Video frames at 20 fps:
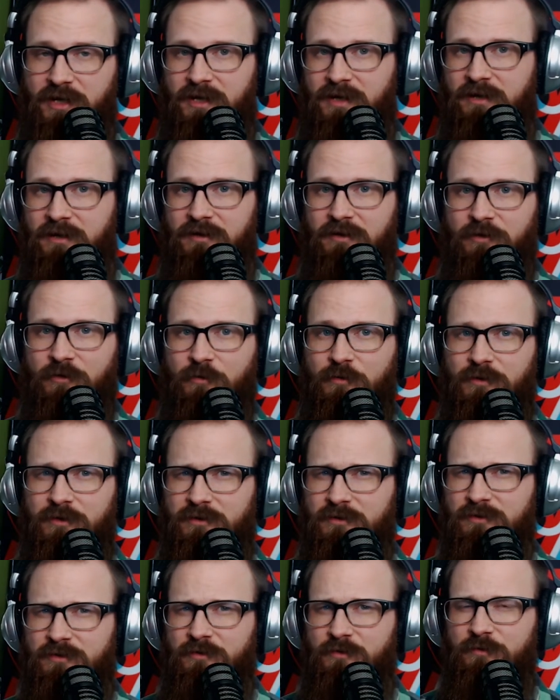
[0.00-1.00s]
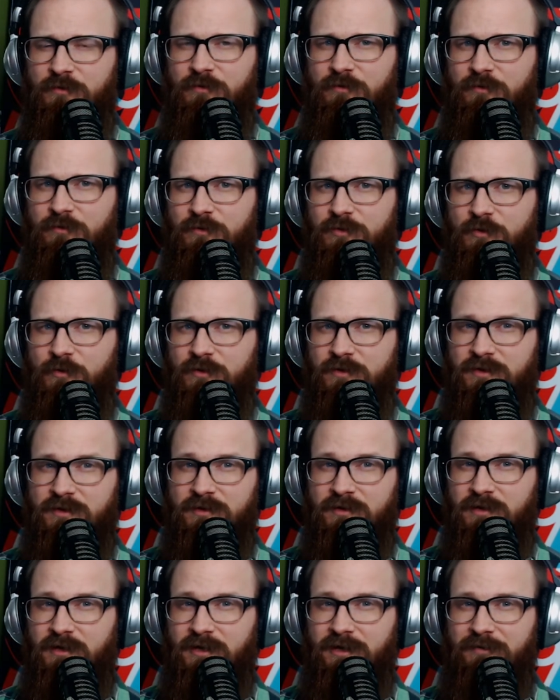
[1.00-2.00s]
and according to
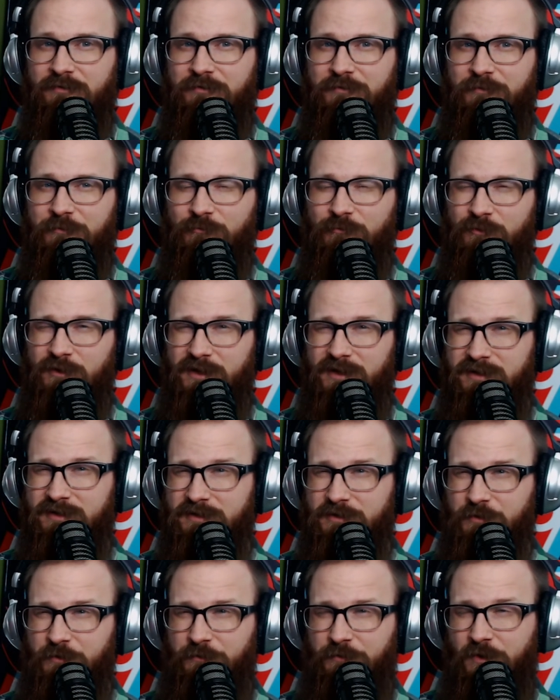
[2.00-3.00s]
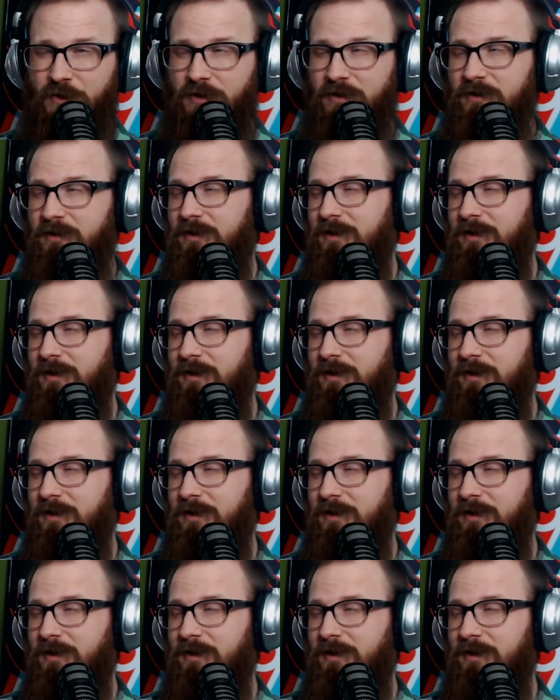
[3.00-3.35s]
sources that I've read so far,